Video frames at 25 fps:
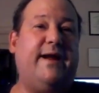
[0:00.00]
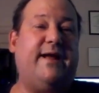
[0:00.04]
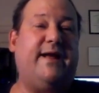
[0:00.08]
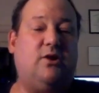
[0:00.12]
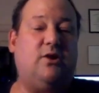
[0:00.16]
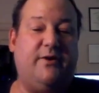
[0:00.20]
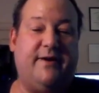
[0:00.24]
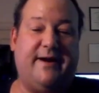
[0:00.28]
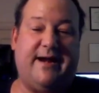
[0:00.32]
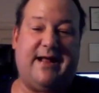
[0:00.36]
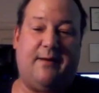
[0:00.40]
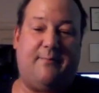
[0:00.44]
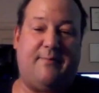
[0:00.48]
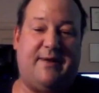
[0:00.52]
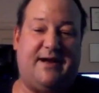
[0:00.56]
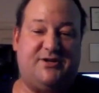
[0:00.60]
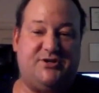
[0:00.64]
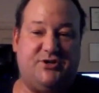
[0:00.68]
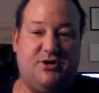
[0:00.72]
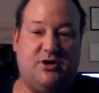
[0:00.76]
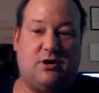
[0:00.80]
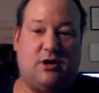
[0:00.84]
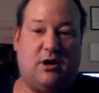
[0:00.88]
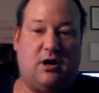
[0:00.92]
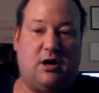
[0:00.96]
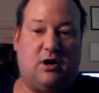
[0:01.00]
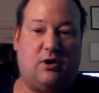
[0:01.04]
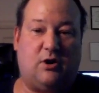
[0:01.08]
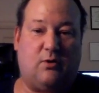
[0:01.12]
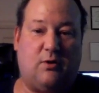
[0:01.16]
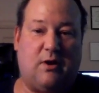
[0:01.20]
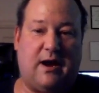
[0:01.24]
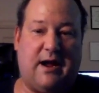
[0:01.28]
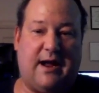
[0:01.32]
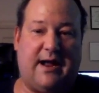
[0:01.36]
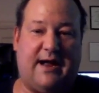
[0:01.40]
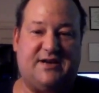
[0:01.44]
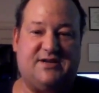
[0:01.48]
we cleared out my 2-car
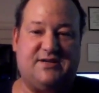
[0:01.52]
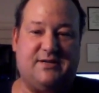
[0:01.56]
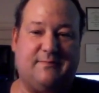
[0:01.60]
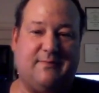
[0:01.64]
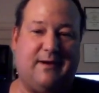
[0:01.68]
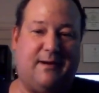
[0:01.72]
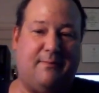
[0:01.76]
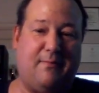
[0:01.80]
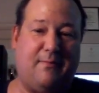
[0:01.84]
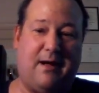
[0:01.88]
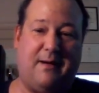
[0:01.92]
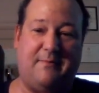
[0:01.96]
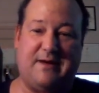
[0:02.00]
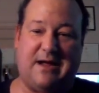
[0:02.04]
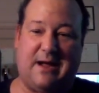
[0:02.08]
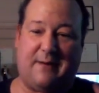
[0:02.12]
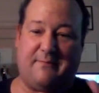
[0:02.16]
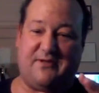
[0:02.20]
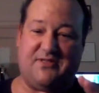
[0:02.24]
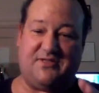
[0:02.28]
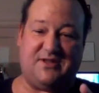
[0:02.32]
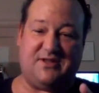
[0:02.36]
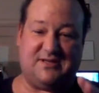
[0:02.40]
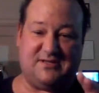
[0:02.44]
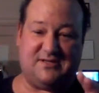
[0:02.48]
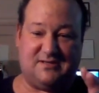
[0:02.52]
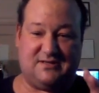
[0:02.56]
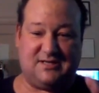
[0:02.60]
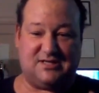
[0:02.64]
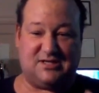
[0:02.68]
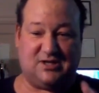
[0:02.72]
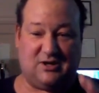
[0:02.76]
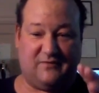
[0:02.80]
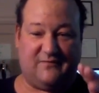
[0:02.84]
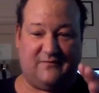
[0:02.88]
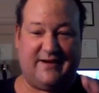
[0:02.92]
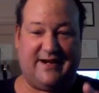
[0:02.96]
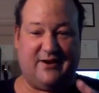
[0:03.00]
garage, and my mom got me
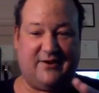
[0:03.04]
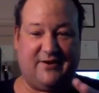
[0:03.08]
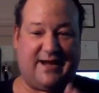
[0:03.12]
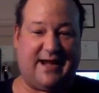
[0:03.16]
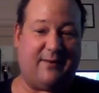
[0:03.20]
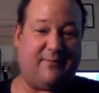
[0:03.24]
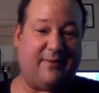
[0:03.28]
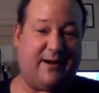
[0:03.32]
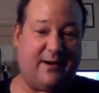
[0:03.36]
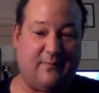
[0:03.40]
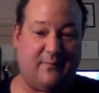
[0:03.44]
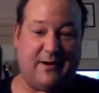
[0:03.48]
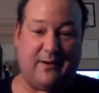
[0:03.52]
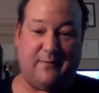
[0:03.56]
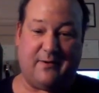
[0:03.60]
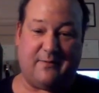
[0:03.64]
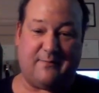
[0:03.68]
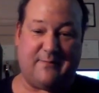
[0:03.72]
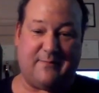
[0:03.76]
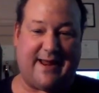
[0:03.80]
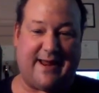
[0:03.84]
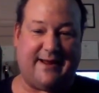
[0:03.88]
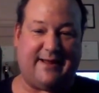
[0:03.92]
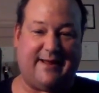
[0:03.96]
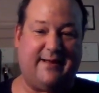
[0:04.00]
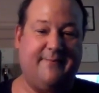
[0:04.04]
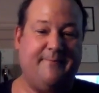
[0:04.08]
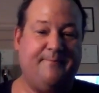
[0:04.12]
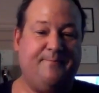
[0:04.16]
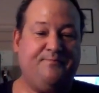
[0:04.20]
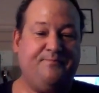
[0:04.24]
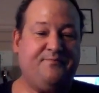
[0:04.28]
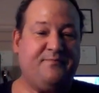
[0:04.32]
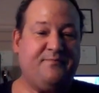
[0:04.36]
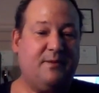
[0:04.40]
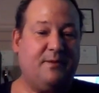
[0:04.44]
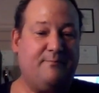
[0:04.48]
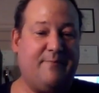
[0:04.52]
this little video camera, and we would make
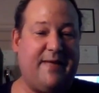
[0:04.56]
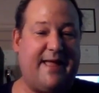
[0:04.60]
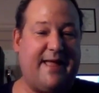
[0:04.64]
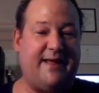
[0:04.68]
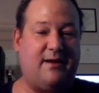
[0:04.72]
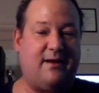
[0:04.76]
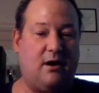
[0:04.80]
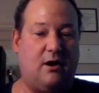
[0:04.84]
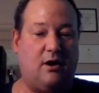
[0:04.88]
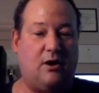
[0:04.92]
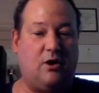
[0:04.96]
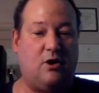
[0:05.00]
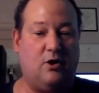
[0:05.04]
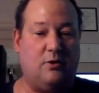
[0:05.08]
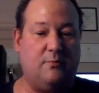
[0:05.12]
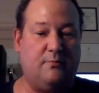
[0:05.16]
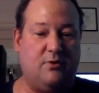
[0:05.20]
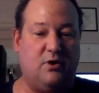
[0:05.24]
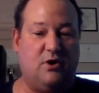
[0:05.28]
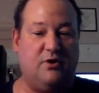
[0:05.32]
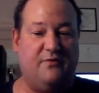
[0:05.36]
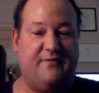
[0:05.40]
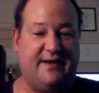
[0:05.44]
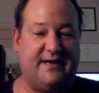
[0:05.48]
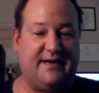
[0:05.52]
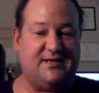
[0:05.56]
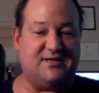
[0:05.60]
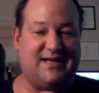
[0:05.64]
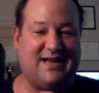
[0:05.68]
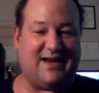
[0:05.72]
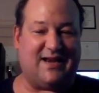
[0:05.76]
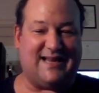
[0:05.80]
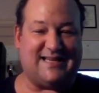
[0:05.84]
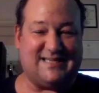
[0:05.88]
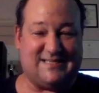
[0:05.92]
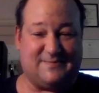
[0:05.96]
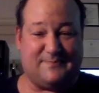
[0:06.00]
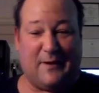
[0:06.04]
our own
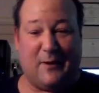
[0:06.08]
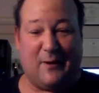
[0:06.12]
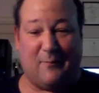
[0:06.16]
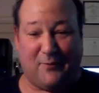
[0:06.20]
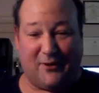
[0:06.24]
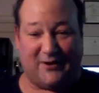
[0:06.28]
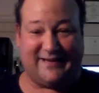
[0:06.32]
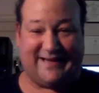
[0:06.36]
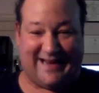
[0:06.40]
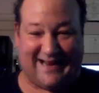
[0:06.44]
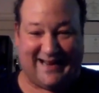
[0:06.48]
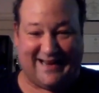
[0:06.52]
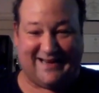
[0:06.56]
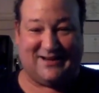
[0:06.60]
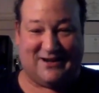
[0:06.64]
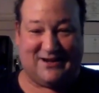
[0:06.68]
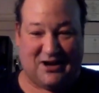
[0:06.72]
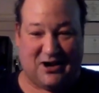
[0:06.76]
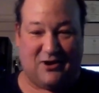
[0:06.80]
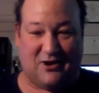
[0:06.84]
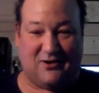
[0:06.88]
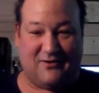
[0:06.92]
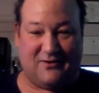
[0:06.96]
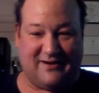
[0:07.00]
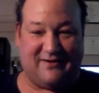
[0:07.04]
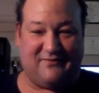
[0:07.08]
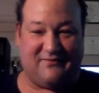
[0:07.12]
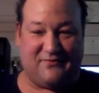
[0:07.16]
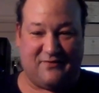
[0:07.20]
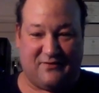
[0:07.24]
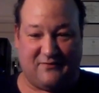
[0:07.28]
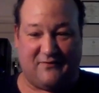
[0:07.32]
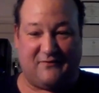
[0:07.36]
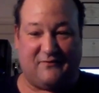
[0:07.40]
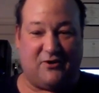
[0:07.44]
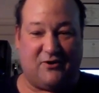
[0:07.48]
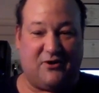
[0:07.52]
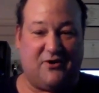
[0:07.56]
movies, kind of like Spielberg did,
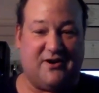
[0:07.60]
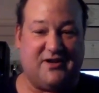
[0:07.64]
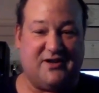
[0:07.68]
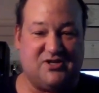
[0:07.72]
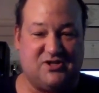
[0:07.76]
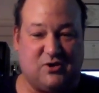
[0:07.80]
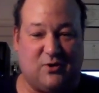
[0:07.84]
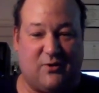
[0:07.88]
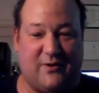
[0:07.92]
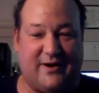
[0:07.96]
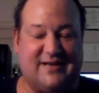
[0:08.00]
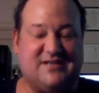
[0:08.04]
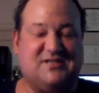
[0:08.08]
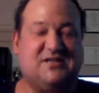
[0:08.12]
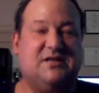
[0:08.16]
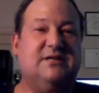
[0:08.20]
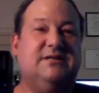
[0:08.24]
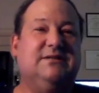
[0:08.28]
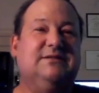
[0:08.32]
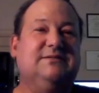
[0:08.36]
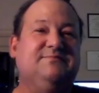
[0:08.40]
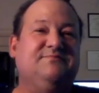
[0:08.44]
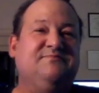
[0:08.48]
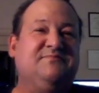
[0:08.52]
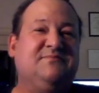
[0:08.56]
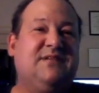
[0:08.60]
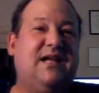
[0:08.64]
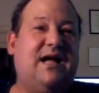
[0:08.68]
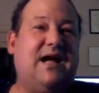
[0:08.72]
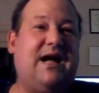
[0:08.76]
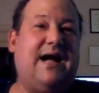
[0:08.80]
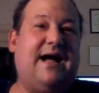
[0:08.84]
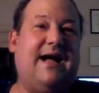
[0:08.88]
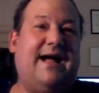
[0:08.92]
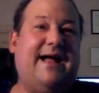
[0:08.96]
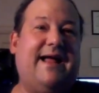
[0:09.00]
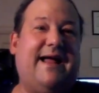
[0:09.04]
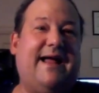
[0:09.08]
if you've ever heard his stories.
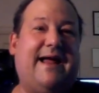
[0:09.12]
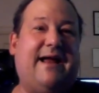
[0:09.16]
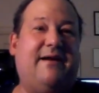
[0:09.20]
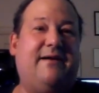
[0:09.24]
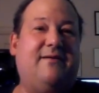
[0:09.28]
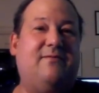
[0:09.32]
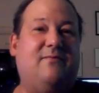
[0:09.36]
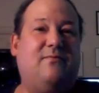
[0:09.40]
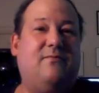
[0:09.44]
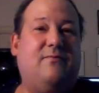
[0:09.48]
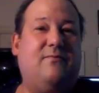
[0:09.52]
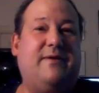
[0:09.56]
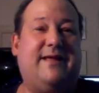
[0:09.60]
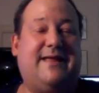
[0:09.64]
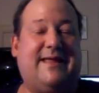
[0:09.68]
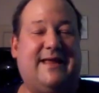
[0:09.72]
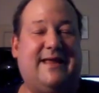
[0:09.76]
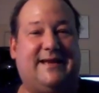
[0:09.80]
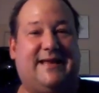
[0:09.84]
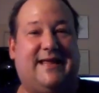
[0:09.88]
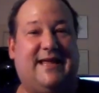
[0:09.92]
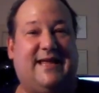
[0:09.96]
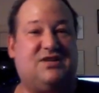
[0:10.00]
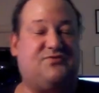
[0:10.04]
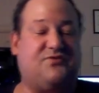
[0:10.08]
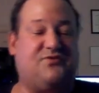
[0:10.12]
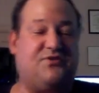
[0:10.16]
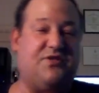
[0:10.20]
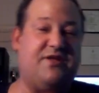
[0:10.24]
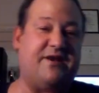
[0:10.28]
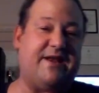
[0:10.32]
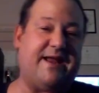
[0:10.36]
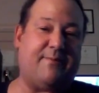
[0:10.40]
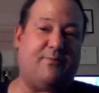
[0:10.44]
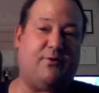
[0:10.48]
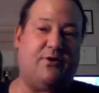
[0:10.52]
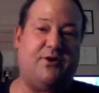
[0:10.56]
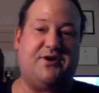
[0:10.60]
And we get kids
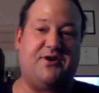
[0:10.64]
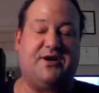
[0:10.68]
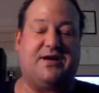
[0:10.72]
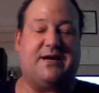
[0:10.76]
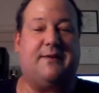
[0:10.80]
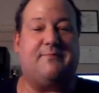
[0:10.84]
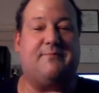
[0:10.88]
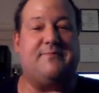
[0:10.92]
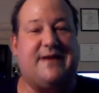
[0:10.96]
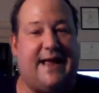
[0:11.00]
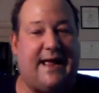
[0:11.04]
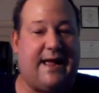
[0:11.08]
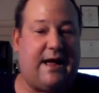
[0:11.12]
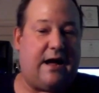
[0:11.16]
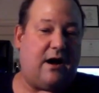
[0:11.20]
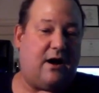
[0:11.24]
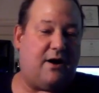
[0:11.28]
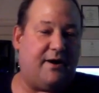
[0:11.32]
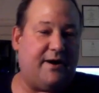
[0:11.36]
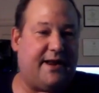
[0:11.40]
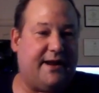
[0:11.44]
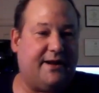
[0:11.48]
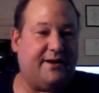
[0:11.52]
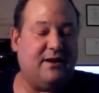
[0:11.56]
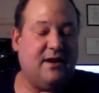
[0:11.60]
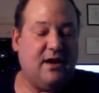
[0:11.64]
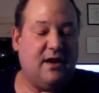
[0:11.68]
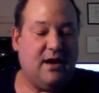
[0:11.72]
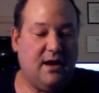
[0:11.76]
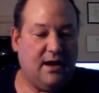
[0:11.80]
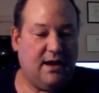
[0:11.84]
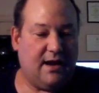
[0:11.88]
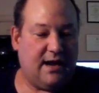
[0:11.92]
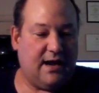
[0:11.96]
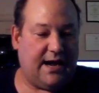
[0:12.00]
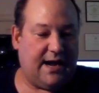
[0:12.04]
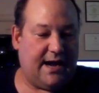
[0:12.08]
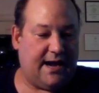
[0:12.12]
from the neighborhood to come down, and
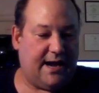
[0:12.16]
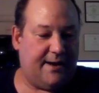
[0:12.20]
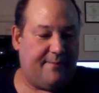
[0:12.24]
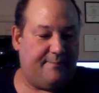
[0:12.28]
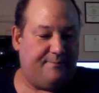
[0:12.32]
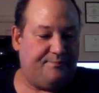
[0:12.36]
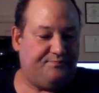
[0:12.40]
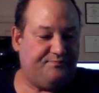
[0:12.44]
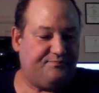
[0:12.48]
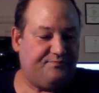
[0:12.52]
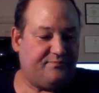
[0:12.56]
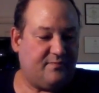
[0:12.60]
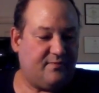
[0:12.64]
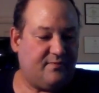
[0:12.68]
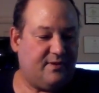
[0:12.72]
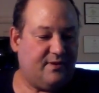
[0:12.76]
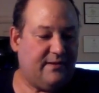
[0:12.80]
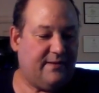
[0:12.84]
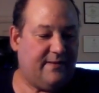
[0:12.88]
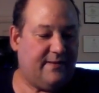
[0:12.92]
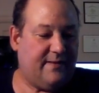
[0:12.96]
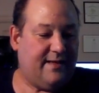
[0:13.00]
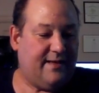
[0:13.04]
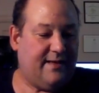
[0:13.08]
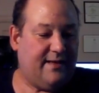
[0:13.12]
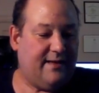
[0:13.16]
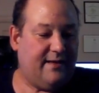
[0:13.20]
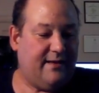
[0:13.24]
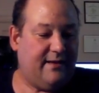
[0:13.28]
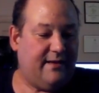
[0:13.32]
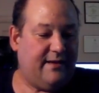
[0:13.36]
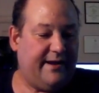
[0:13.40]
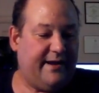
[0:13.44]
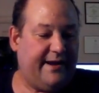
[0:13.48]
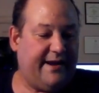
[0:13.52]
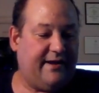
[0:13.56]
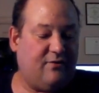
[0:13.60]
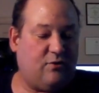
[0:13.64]

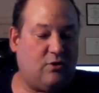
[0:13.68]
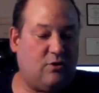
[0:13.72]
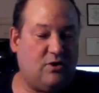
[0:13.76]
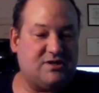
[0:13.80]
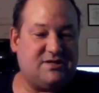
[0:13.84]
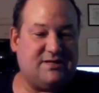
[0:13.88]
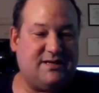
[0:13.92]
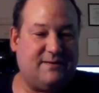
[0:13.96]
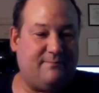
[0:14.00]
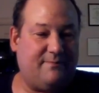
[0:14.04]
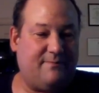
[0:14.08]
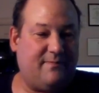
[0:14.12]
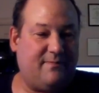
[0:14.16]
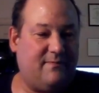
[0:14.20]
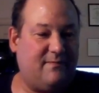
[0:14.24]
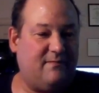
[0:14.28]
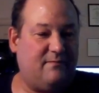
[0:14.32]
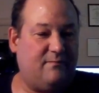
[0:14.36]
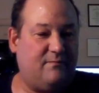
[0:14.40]
of course,